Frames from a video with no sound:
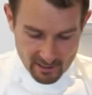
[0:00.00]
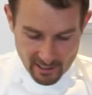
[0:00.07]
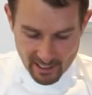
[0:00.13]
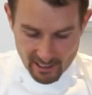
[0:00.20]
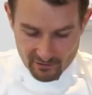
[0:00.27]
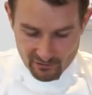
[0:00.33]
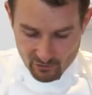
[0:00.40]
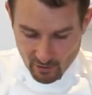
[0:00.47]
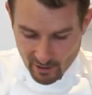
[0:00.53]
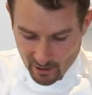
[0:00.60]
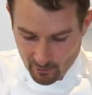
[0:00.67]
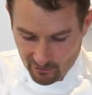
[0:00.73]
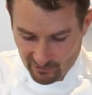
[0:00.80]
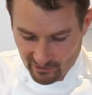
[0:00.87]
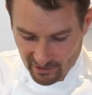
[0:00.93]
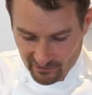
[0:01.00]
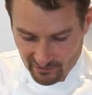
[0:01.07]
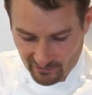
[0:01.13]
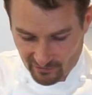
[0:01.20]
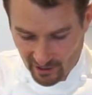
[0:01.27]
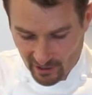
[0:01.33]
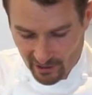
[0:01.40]
And so I always like to
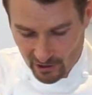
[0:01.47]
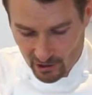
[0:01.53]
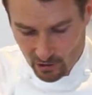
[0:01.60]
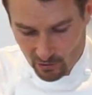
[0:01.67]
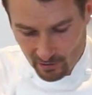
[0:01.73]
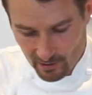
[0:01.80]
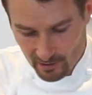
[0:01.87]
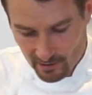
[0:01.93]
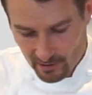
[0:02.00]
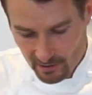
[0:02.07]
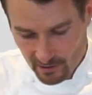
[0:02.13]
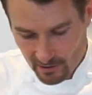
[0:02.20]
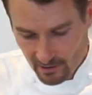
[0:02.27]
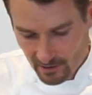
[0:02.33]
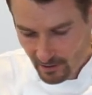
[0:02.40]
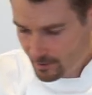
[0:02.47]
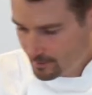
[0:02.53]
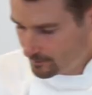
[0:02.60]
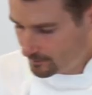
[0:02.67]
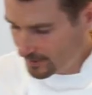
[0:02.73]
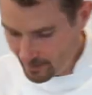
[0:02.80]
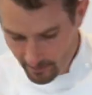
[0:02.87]
say, you know,
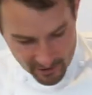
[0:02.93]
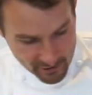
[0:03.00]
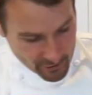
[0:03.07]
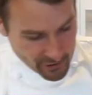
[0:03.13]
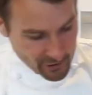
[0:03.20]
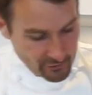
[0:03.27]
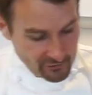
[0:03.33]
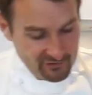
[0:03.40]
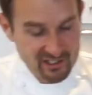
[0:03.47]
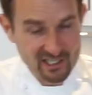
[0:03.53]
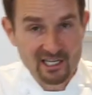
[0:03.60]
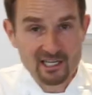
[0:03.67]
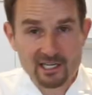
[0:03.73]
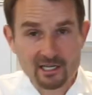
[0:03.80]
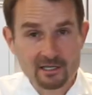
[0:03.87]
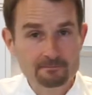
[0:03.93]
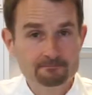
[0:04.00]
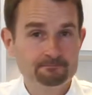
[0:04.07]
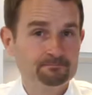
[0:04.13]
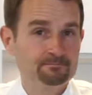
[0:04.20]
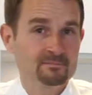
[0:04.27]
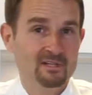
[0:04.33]
maybe you're used to eating
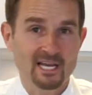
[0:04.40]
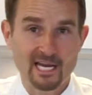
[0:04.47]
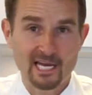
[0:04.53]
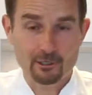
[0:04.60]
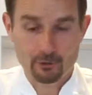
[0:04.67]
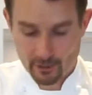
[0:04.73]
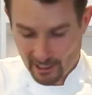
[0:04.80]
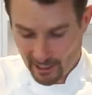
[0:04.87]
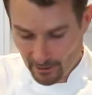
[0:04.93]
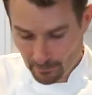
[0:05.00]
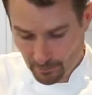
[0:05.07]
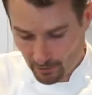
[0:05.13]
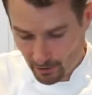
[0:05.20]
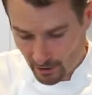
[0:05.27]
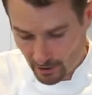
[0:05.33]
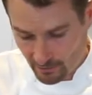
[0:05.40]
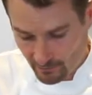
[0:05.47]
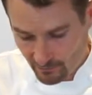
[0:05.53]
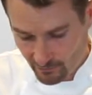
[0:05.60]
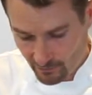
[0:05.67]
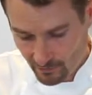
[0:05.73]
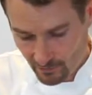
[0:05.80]
8 or 9 prawns.